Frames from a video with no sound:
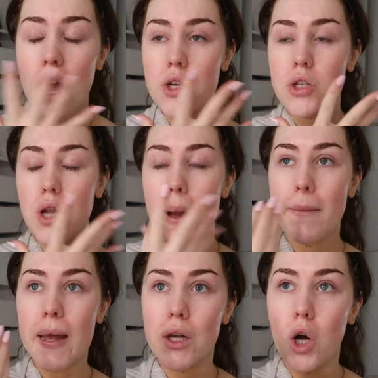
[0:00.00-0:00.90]
and just her
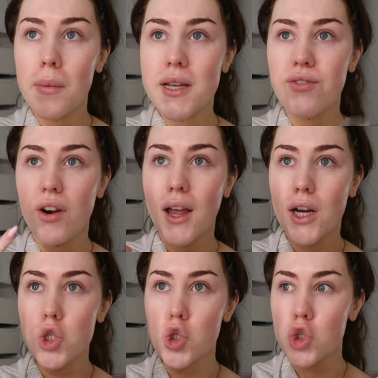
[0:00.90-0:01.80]
makeup, it's very
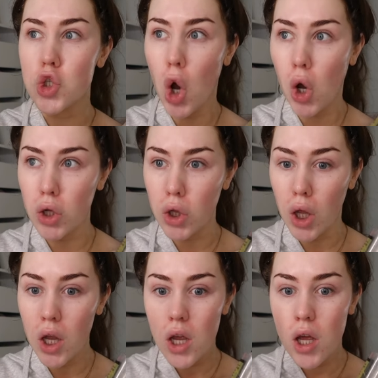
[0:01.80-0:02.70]
like doll